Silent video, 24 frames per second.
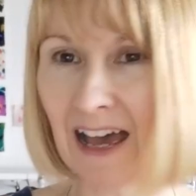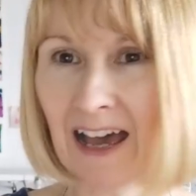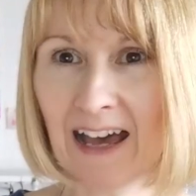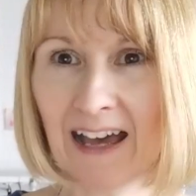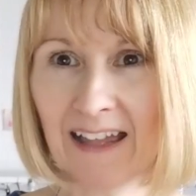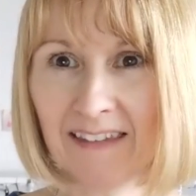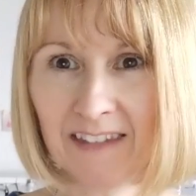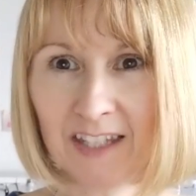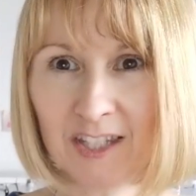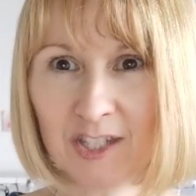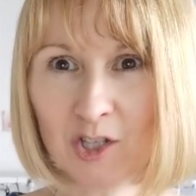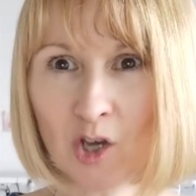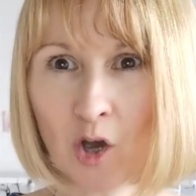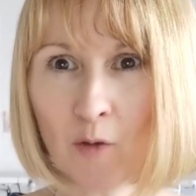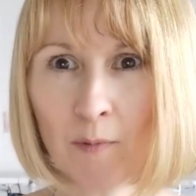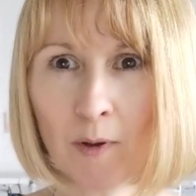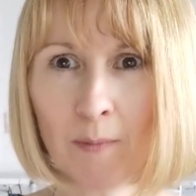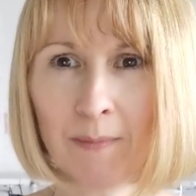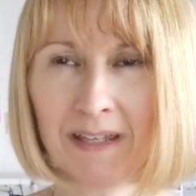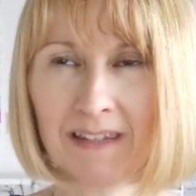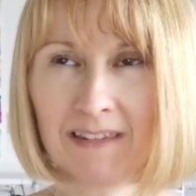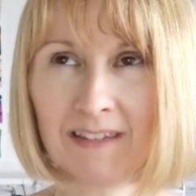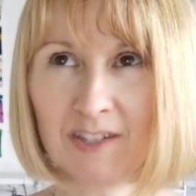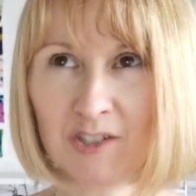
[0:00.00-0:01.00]
And the top,
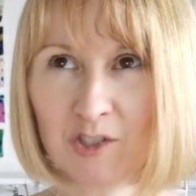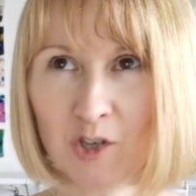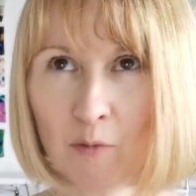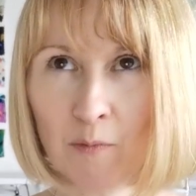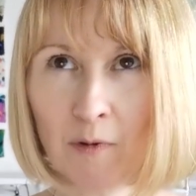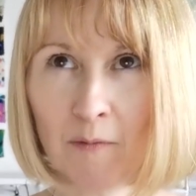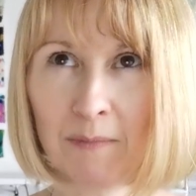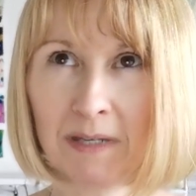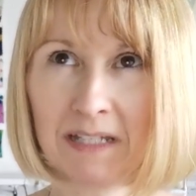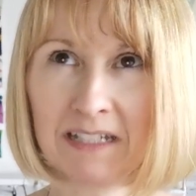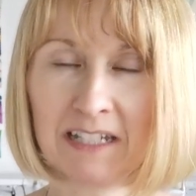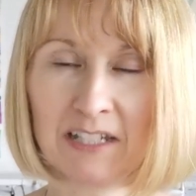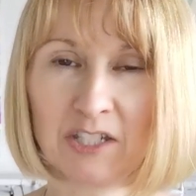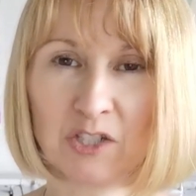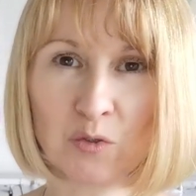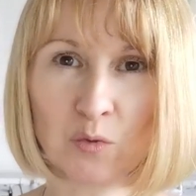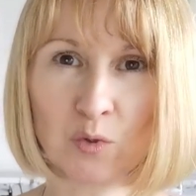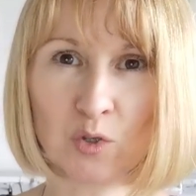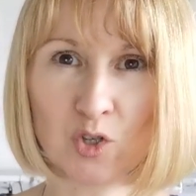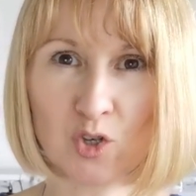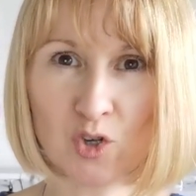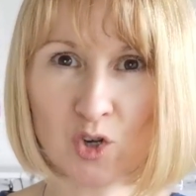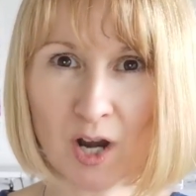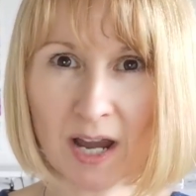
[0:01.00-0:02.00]
I made it
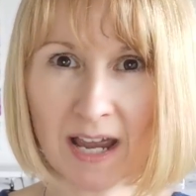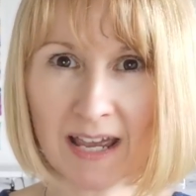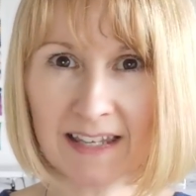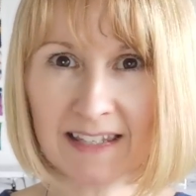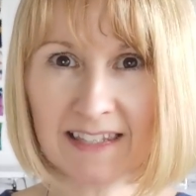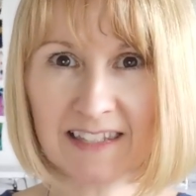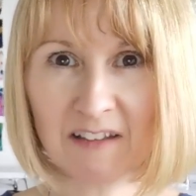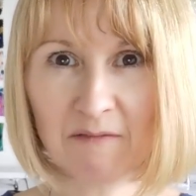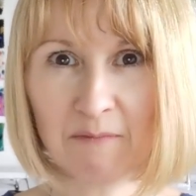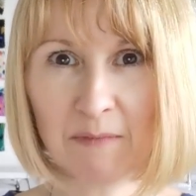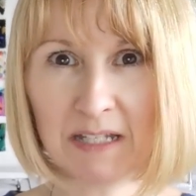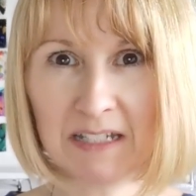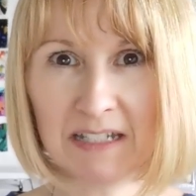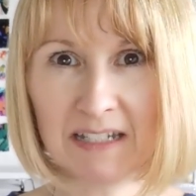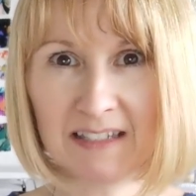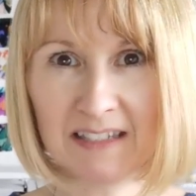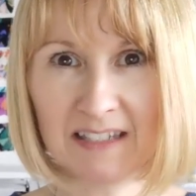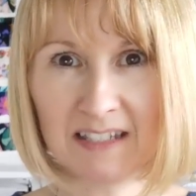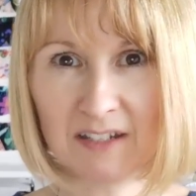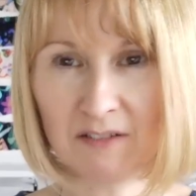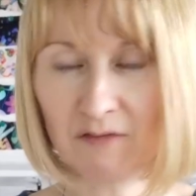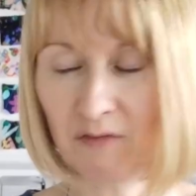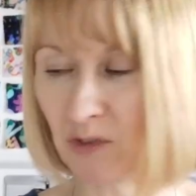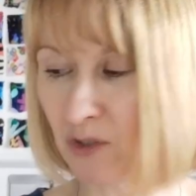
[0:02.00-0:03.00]
into a dress, I made it
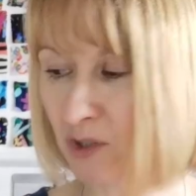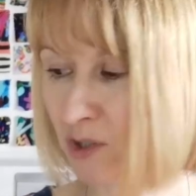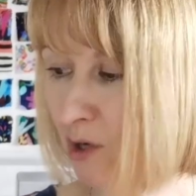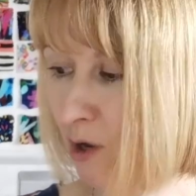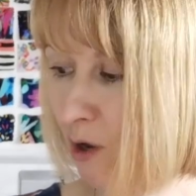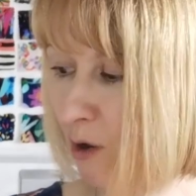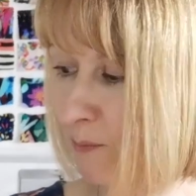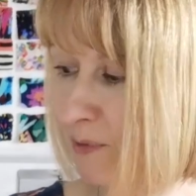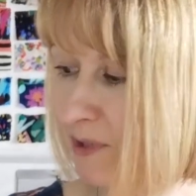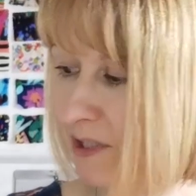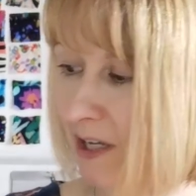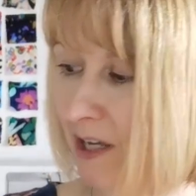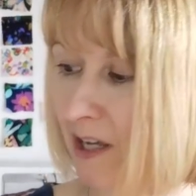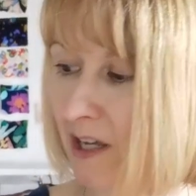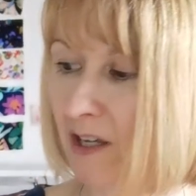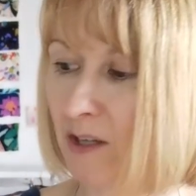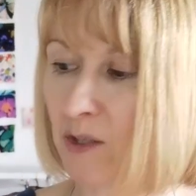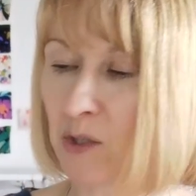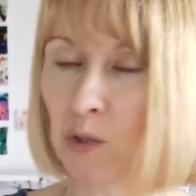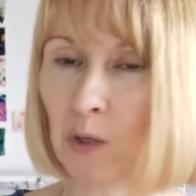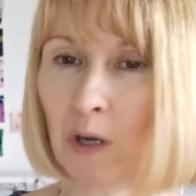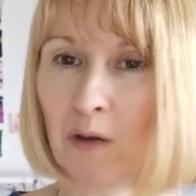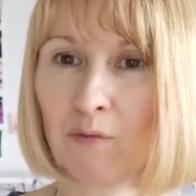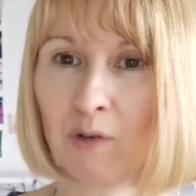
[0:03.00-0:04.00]
into different tops.
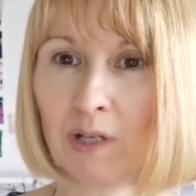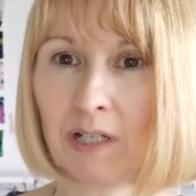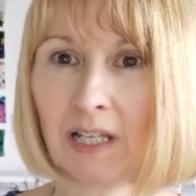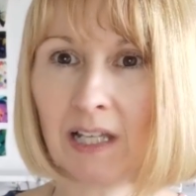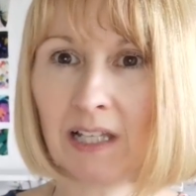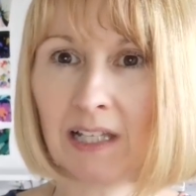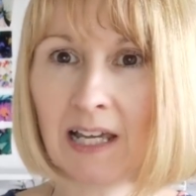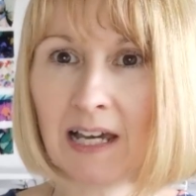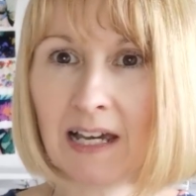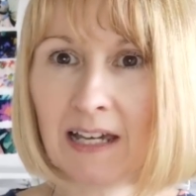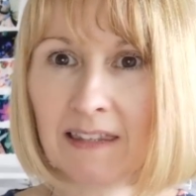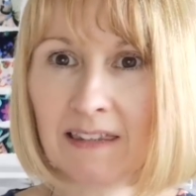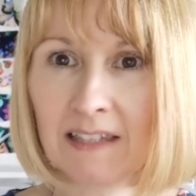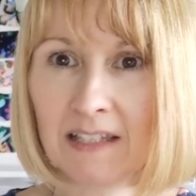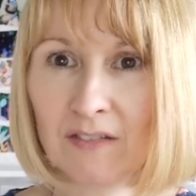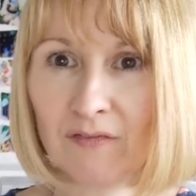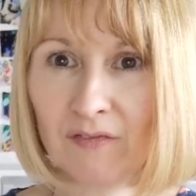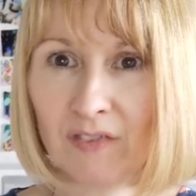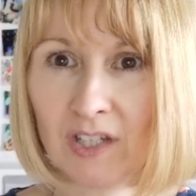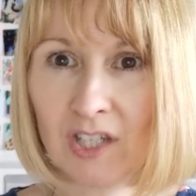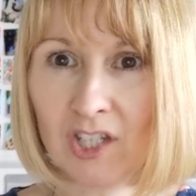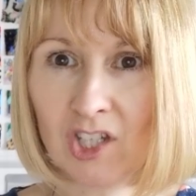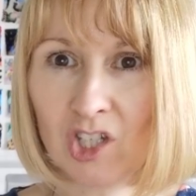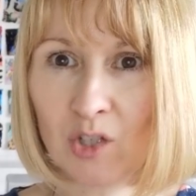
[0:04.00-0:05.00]
So I really like this
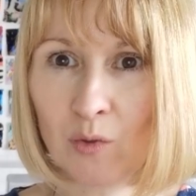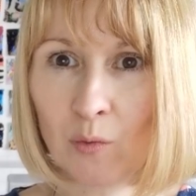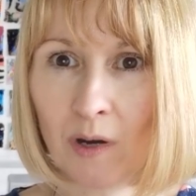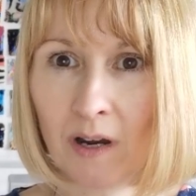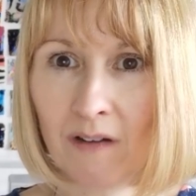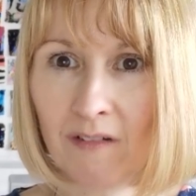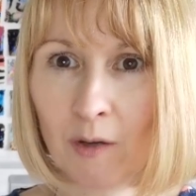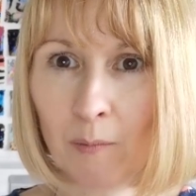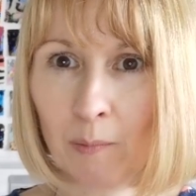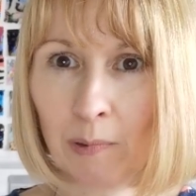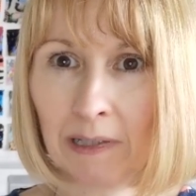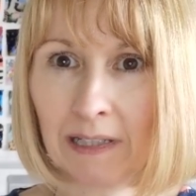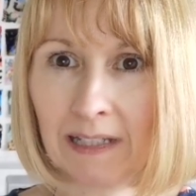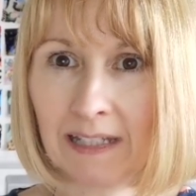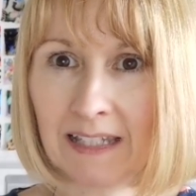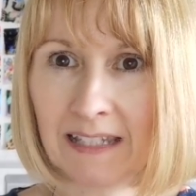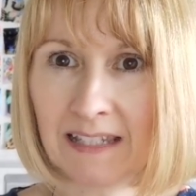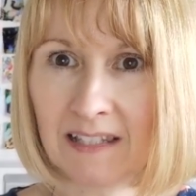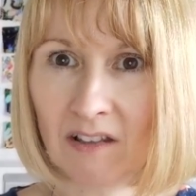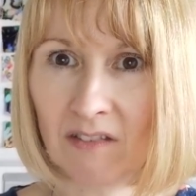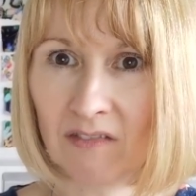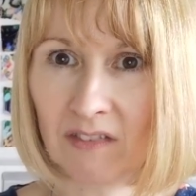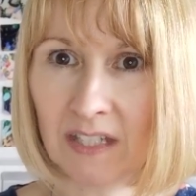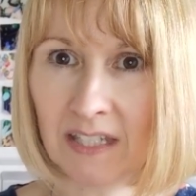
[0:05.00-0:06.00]
feature where it
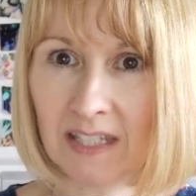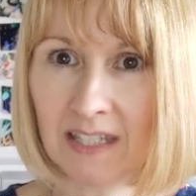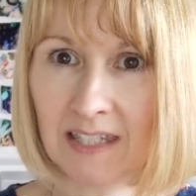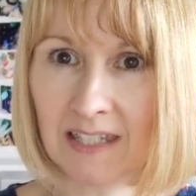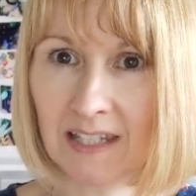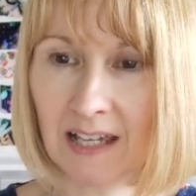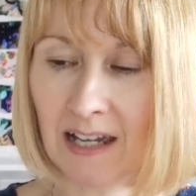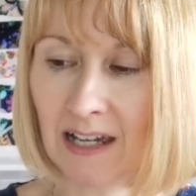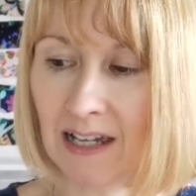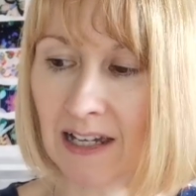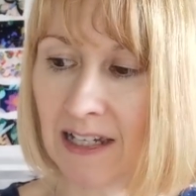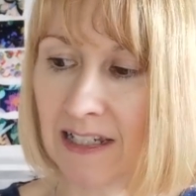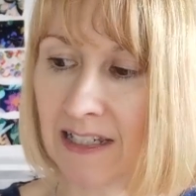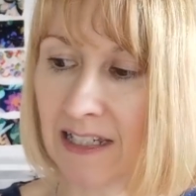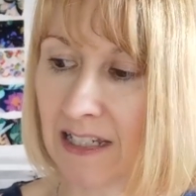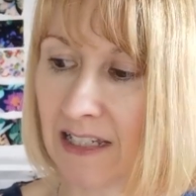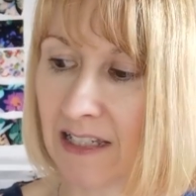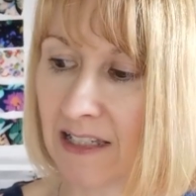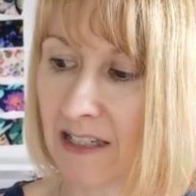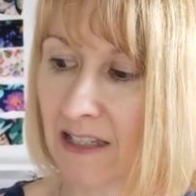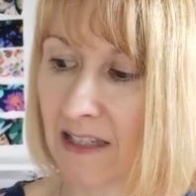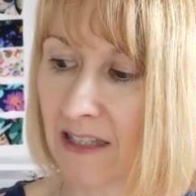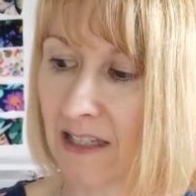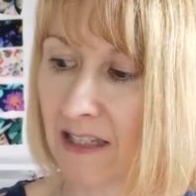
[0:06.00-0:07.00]
pleats on this side
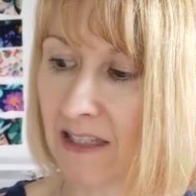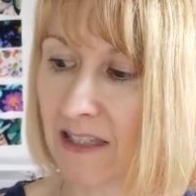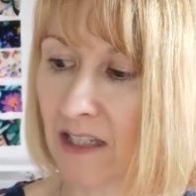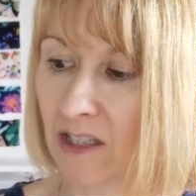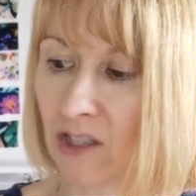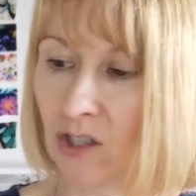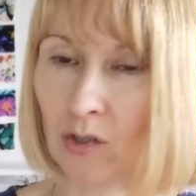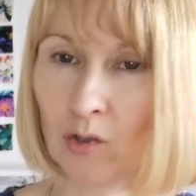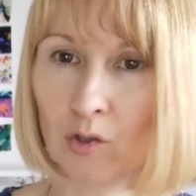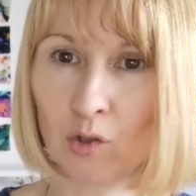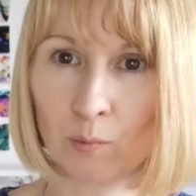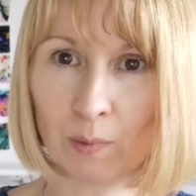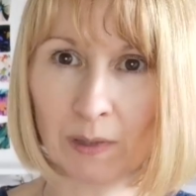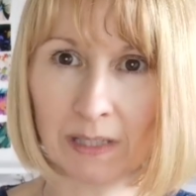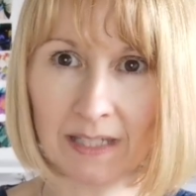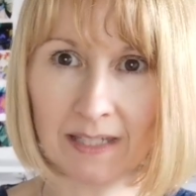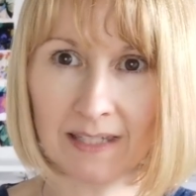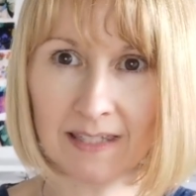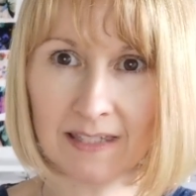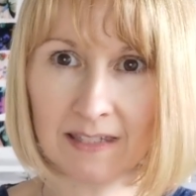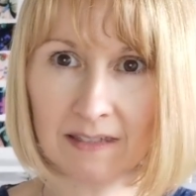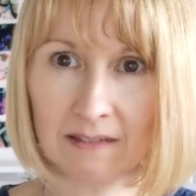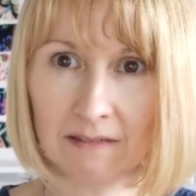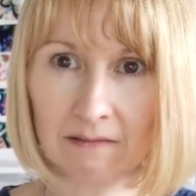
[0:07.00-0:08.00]
into this yoke
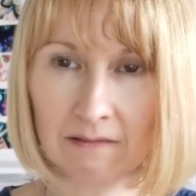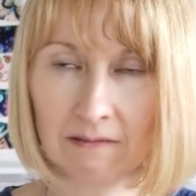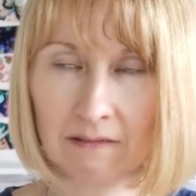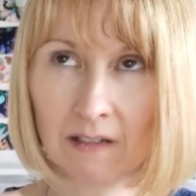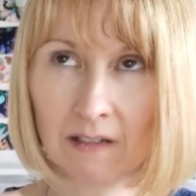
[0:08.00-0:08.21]
piece.